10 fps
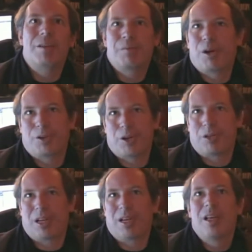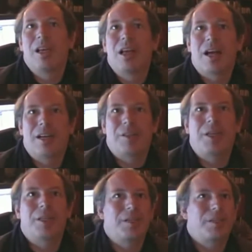and what Joker. And I
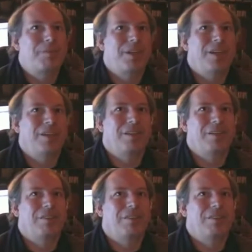think there's something